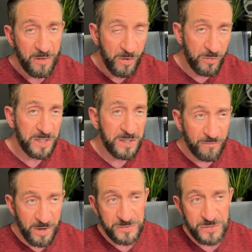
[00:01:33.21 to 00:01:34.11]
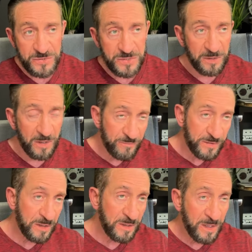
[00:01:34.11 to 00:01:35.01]
holy and righteous and
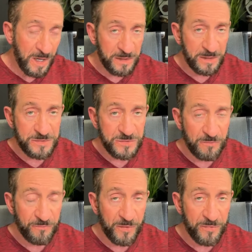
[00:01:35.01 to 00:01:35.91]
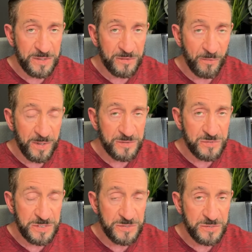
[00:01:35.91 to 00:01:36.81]
loving and godly and so forth in the way that
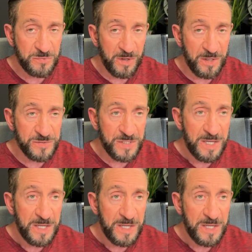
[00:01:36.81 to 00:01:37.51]
Jesus was.